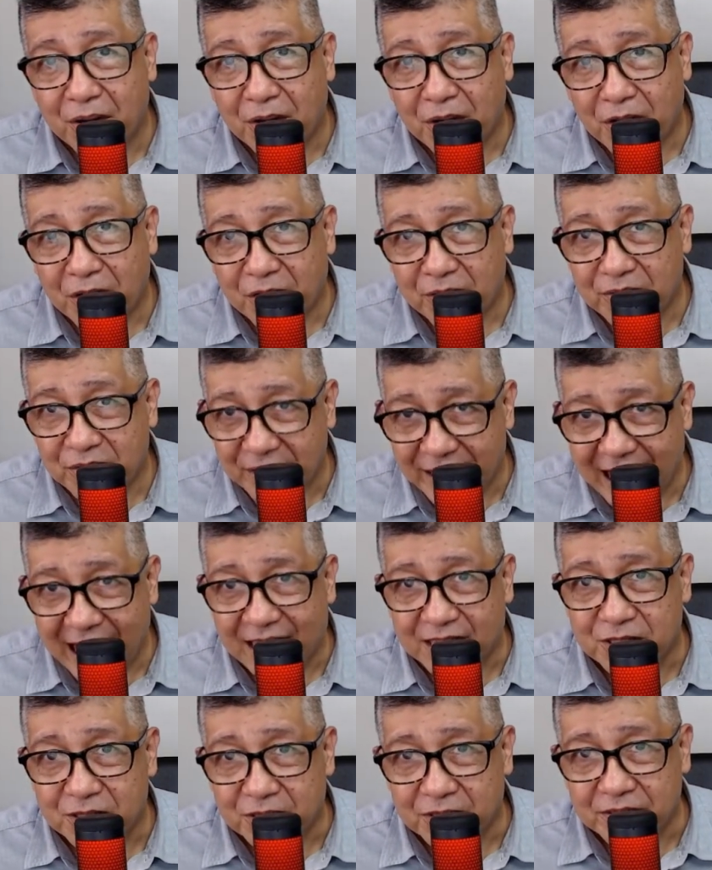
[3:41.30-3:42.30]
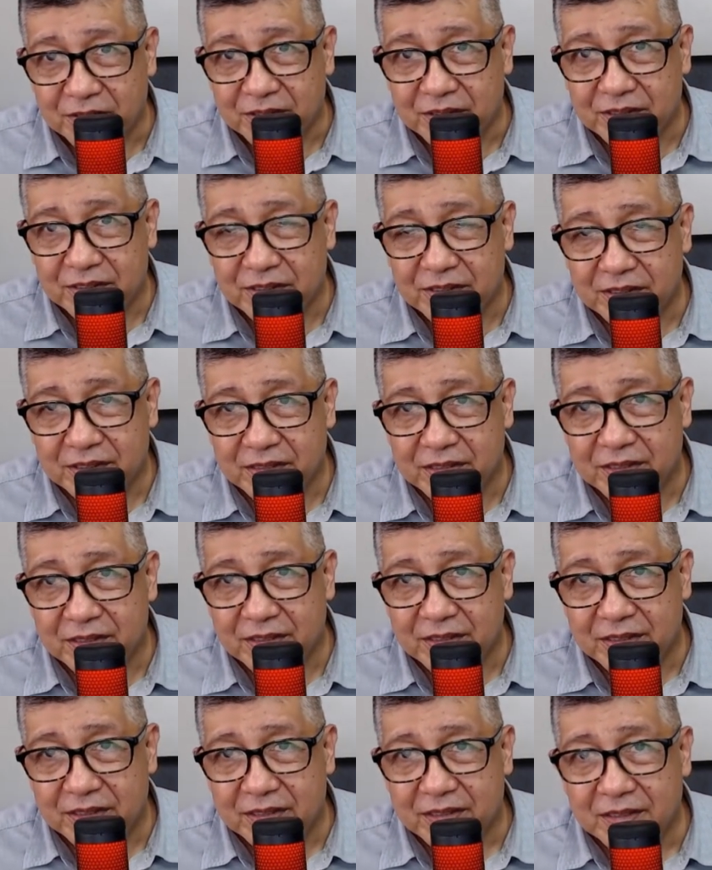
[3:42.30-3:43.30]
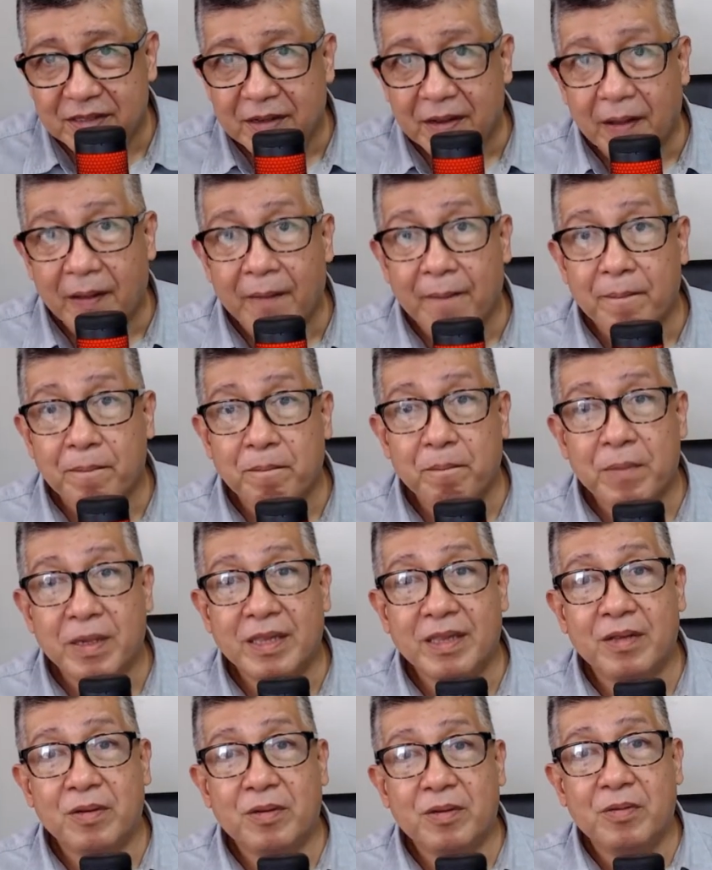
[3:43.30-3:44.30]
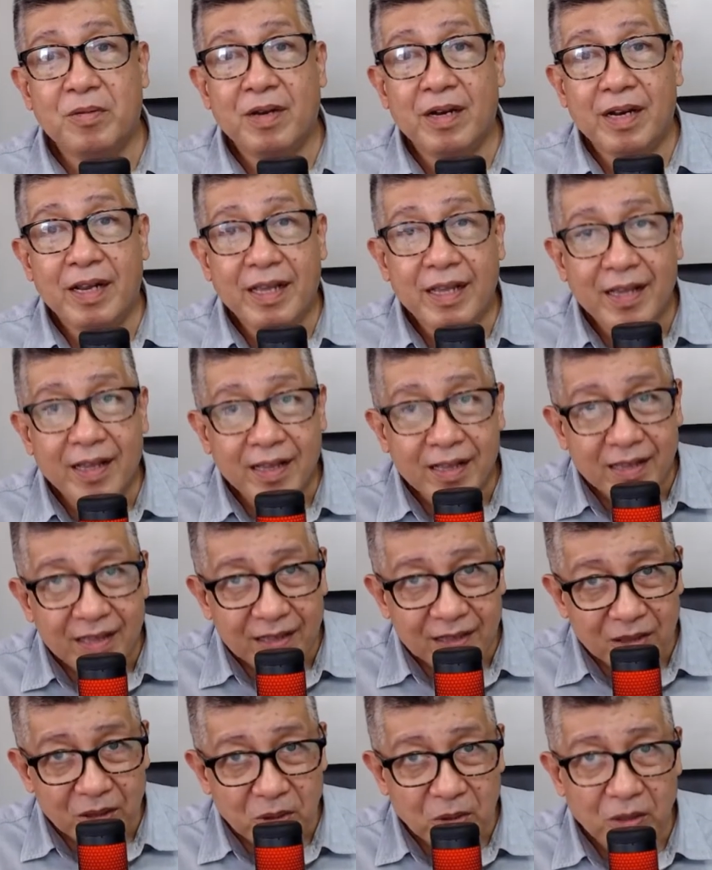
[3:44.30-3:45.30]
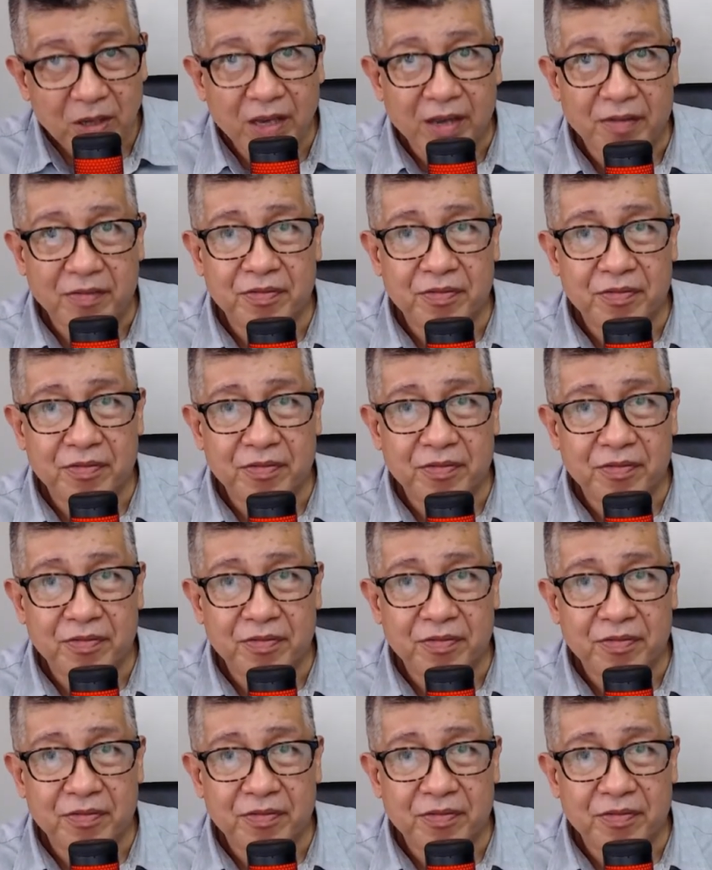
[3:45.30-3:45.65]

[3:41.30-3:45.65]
of their actions, but only to give.